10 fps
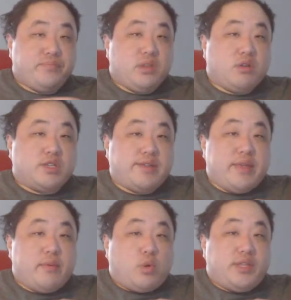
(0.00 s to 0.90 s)
Because if
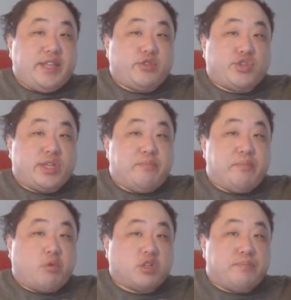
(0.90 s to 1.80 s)
they weren't interested
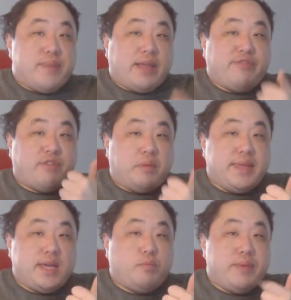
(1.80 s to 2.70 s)
because of bad
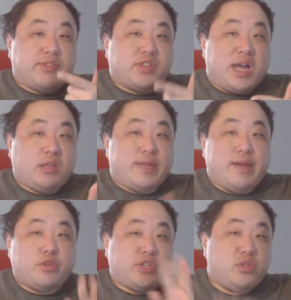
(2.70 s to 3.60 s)
thumbnail, bad title, they
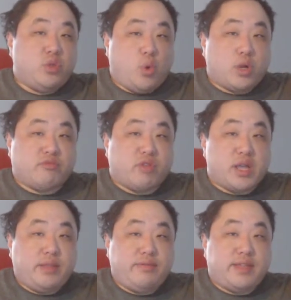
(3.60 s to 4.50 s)
would just ignore it,
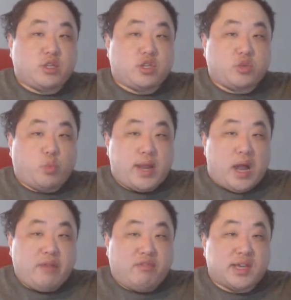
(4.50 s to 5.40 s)
right? That's just the way
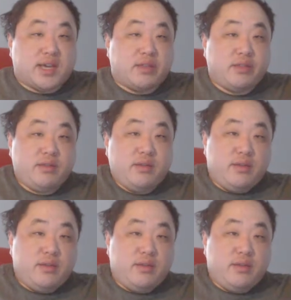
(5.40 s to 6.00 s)
I look at it.